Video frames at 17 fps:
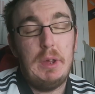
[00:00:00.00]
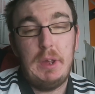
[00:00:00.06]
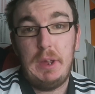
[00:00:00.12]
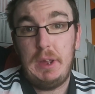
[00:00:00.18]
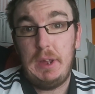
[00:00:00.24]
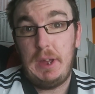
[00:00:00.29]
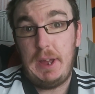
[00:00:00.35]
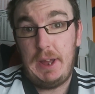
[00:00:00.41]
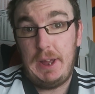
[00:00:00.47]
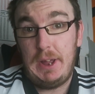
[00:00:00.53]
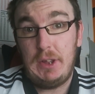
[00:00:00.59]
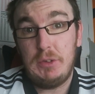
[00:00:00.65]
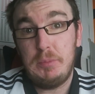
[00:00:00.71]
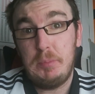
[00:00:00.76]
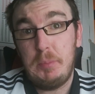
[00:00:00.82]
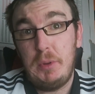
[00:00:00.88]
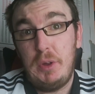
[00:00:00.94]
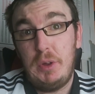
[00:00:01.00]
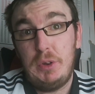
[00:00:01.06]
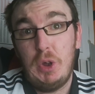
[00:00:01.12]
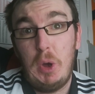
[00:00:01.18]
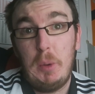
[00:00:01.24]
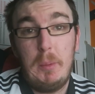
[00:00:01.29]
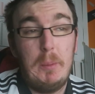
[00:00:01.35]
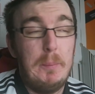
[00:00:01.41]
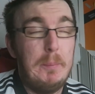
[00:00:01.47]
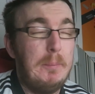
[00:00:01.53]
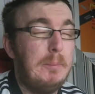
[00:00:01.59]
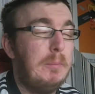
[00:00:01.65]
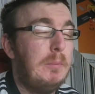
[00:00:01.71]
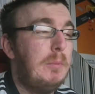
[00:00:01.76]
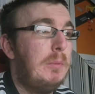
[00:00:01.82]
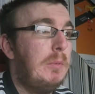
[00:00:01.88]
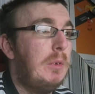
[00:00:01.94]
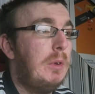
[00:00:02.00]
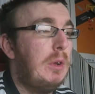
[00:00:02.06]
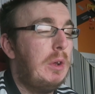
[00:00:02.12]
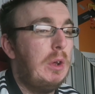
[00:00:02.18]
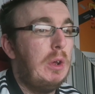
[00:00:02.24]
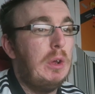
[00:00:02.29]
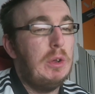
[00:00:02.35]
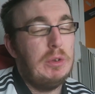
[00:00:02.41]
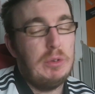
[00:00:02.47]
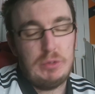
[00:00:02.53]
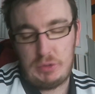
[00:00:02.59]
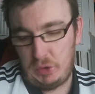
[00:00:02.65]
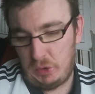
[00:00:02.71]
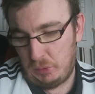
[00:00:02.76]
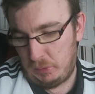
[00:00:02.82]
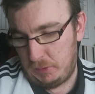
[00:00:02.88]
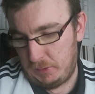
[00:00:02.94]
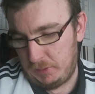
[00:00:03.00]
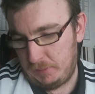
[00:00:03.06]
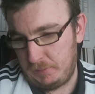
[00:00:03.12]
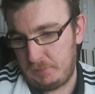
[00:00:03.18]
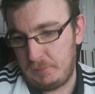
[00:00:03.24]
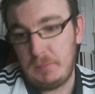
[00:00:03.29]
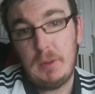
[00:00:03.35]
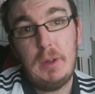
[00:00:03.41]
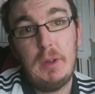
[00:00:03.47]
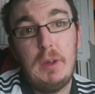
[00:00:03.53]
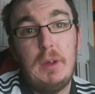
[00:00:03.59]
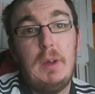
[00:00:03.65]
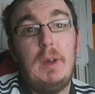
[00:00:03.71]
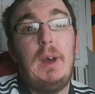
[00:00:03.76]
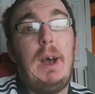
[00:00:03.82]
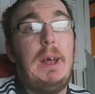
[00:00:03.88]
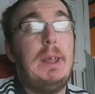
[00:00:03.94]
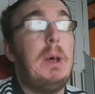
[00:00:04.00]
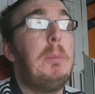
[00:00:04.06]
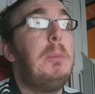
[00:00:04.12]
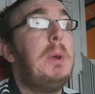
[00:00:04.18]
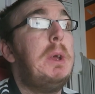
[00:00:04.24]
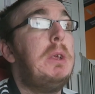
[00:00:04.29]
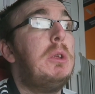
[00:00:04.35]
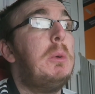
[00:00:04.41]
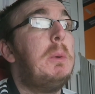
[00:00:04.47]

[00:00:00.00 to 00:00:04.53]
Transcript: As per normal. So, and I'll be